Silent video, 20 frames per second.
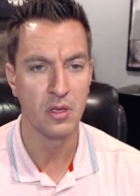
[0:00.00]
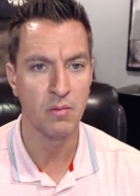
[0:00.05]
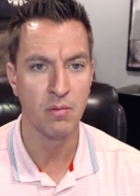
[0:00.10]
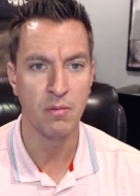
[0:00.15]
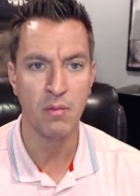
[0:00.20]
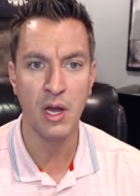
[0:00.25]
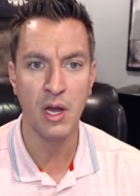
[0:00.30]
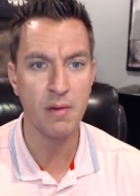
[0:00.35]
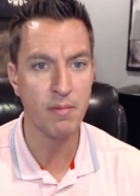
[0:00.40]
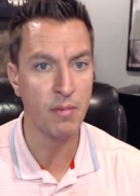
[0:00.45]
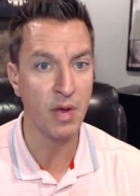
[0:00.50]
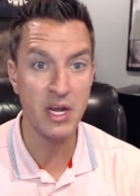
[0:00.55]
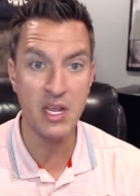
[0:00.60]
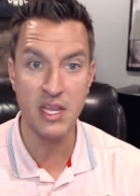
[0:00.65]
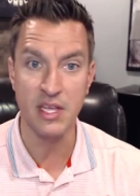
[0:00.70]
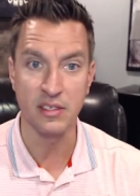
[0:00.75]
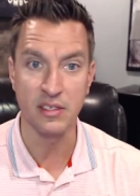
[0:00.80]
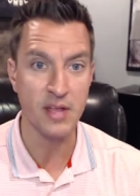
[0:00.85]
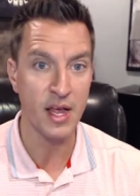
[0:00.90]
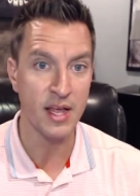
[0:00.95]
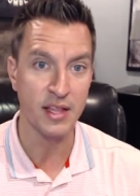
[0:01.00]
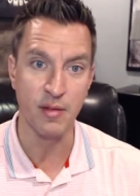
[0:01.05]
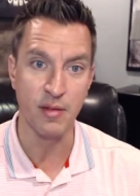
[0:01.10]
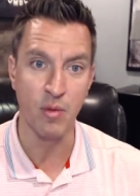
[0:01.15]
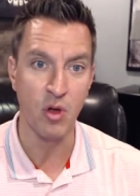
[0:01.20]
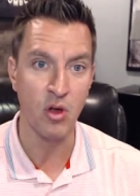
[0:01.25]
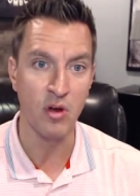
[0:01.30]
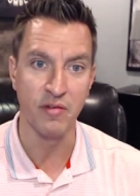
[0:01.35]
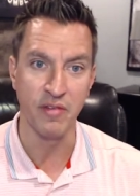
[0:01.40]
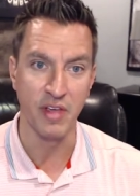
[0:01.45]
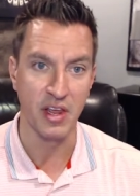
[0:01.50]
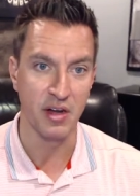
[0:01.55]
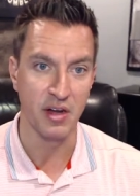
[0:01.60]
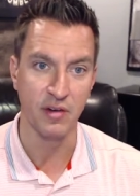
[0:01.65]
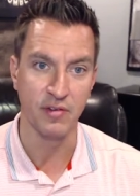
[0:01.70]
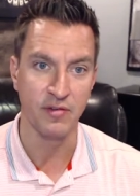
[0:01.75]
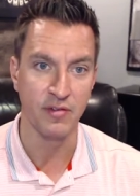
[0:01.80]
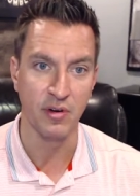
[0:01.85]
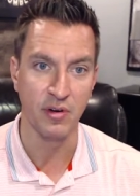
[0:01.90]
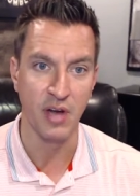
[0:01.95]
mon- money is not the
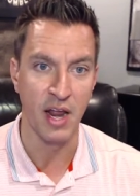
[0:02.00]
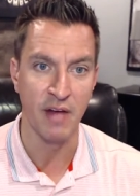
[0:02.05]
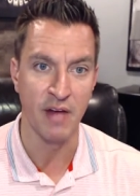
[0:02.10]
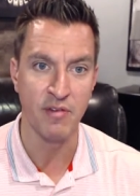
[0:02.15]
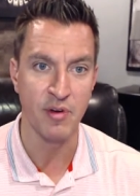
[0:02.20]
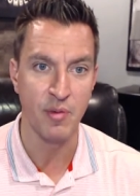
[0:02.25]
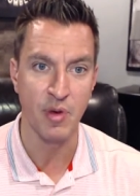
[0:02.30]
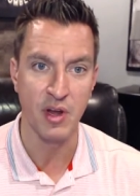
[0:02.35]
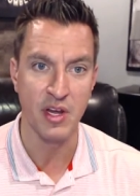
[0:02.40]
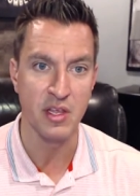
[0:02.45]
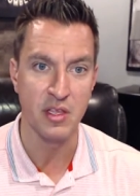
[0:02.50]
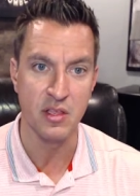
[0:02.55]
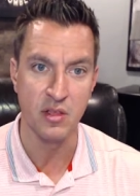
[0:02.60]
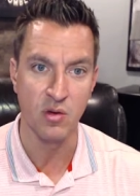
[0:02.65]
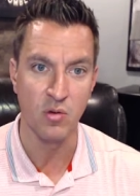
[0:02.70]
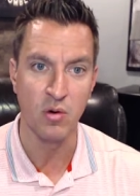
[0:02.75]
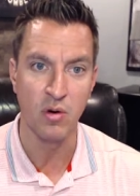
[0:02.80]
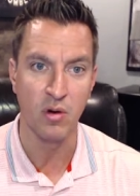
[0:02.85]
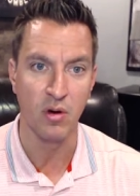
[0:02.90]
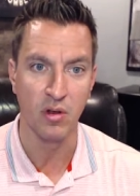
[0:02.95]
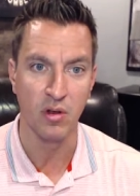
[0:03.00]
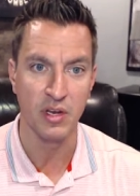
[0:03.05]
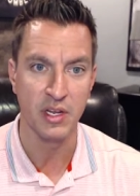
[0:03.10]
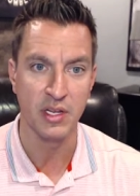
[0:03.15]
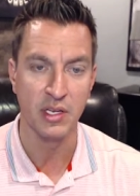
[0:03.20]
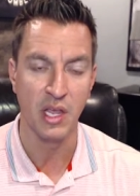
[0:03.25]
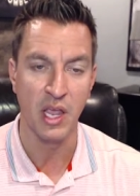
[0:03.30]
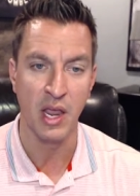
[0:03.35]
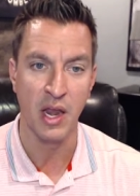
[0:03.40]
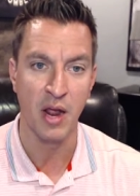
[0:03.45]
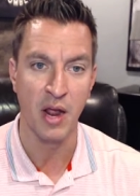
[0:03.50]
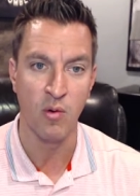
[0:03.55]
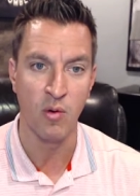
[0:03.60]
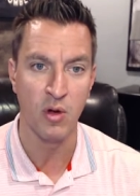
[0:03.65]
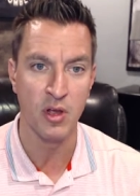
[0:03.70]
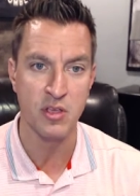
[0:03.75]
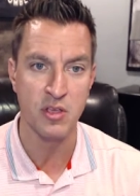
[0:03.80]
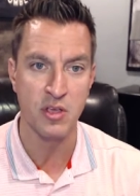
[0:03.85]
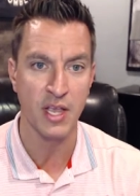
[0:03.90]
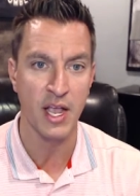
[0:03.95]
motivator for everybody in the world. And, and I
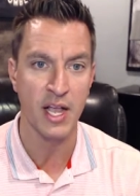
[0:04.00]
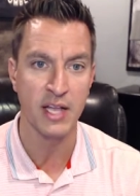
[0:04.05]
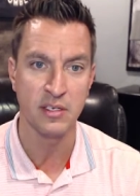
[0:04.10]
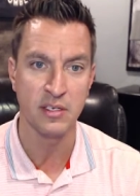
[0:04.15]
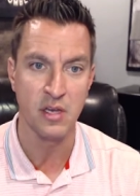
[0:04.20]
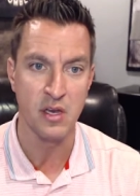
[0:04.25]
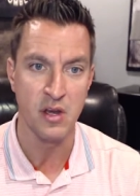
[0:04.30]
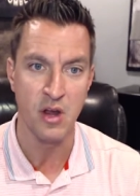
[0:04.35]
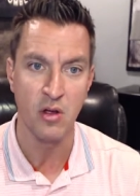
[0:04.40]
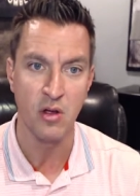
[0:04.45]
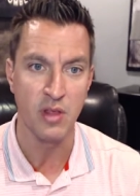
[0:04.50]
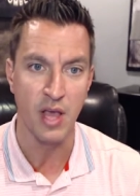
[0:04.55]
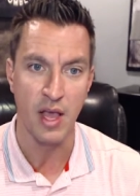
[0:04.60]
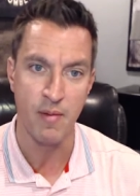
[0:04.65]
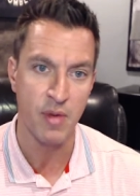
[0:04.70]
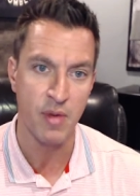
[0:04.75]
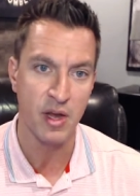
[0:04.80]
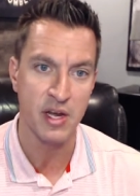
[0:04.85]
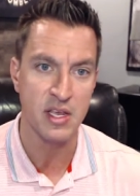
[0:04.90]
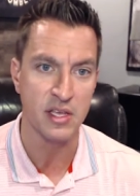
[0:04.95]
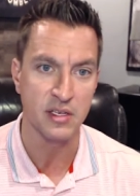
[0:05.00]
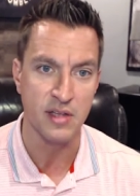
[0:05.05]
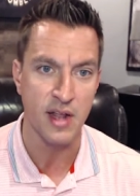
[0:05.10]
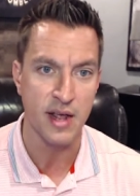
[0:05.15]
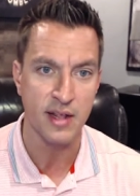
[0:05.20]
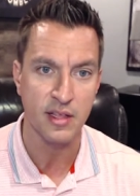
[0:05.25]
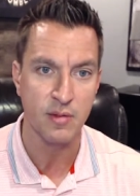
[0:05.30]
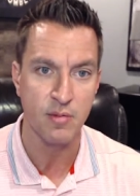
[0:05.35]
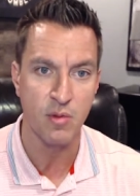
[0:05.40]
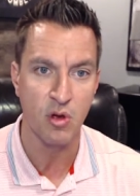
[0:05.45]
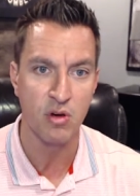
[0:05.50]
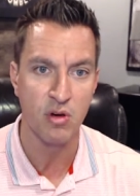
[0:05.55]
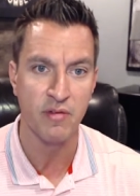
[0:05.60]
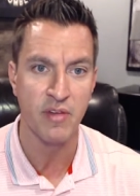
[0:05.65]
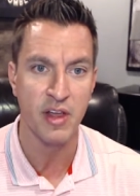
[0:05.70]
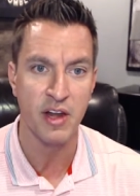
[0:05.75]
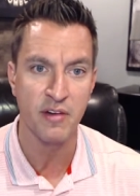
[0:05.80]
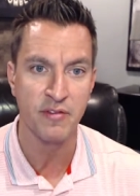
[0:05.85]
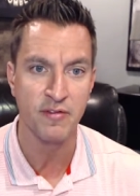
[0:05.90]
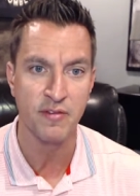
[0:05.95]
want you guys to know that money is not the
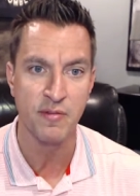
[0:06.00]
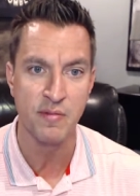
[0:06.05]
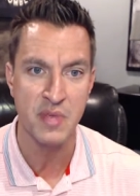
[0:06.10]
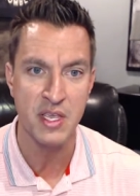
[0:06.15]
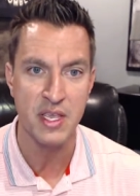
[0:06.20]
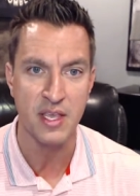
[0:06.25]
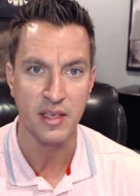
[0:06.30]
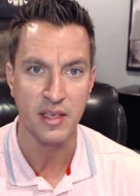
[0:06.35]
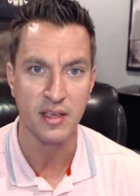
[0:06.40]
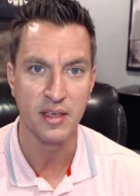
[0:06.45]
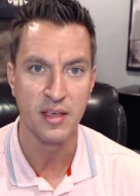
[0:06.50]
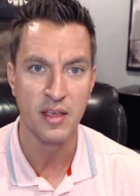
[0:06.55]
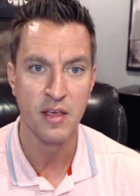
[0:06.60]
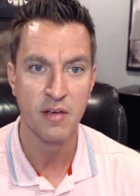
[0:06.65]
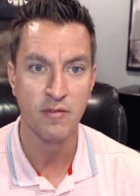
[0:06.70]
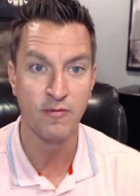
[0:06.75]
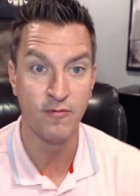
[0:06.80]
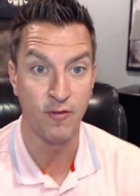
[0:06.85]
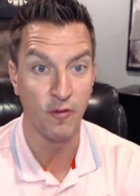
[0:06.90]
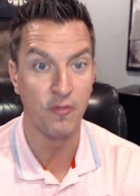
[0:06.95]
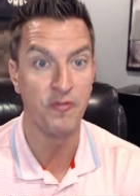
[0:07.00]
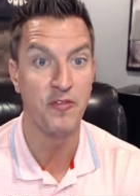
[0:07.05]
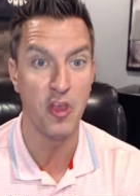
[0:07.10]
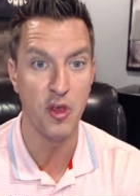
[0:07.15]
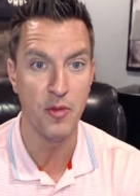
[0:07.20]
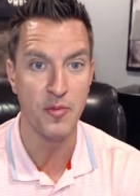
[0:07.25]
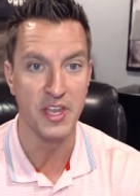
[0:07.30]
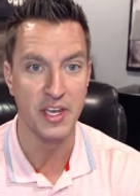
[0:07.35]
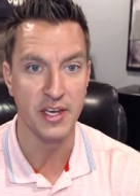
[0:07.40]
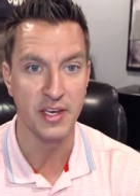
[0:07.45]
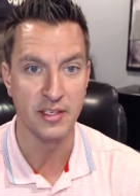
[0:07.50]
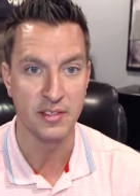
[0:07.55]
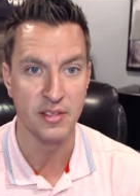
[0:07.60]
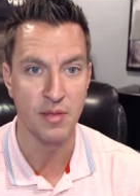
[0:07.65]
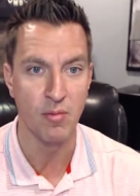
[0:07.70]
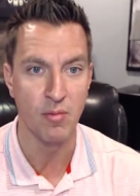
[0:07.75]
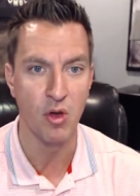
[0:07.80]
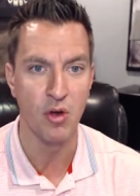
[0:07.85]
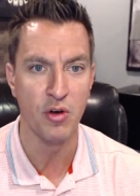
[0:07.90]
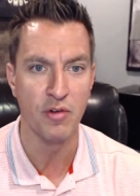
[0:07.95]
motivator for me. Fulfillment
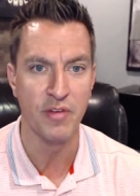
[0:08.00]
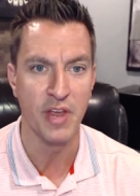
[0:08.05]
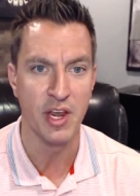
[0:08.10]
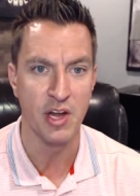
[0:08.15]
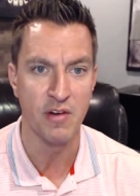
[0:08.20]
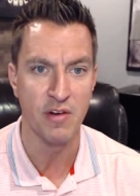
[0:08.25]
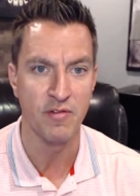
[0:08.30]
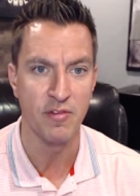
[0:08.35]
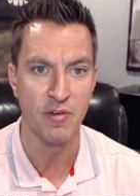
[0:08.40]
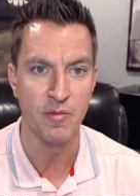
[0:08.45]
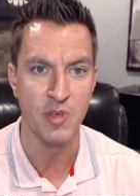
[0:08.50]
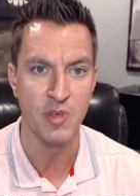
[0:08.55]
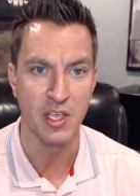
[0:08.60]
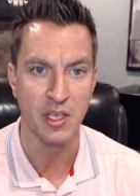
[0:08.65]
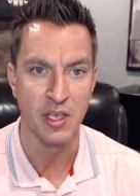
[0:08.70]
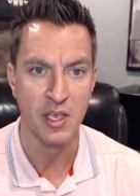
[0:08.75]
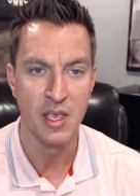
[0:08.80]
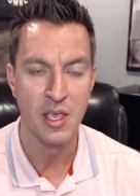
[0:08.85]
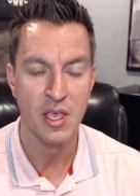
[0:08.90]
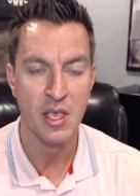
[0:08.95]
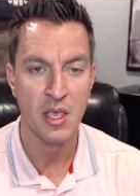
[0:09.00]
is the motivator for me.